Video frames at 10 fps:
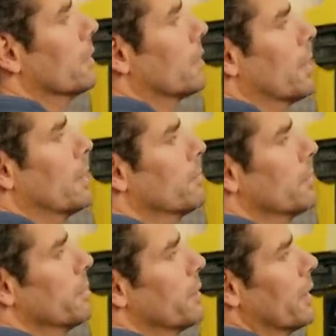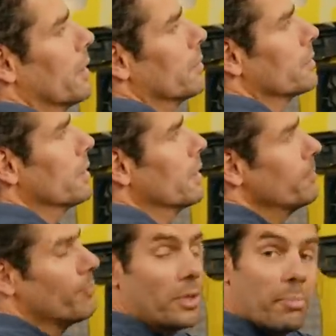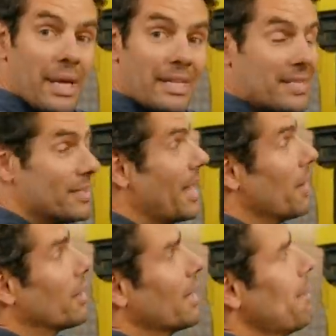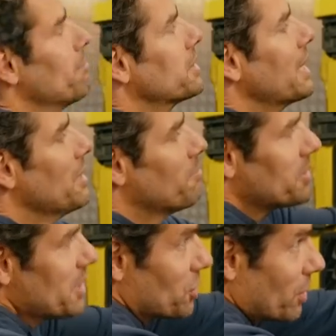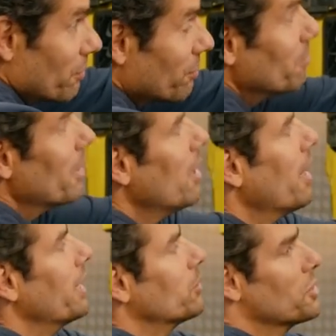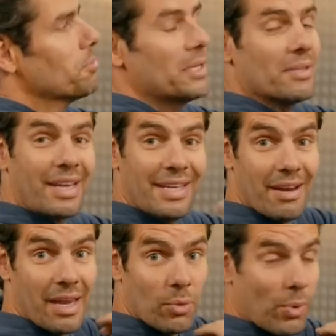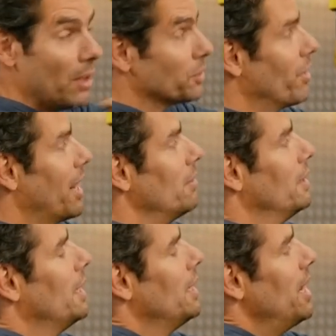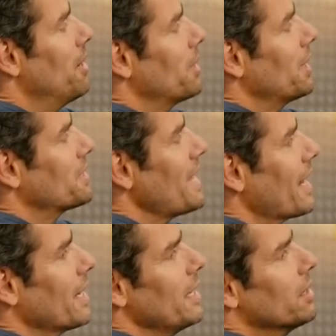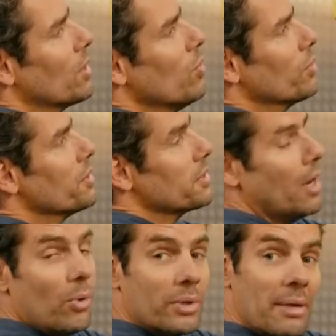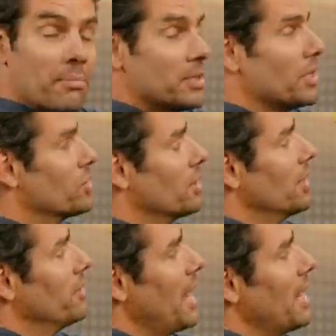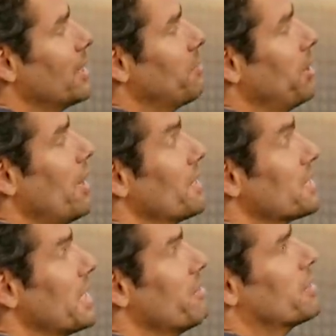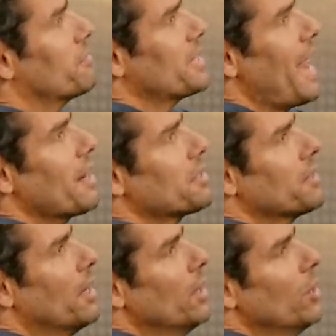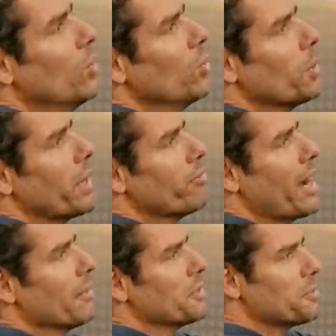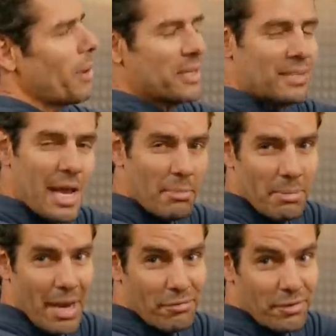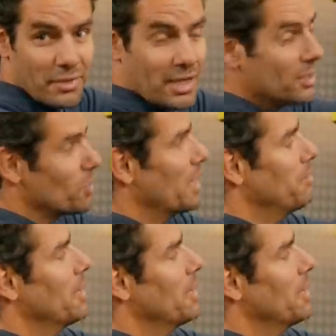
Okay, there we go. So the piece is now clamped in position from behind, which means I can now get the welder out. I'm gonna tack it in the corners to hold it in position and then apply a series of tacks all the way around, spaced out by about 15, 20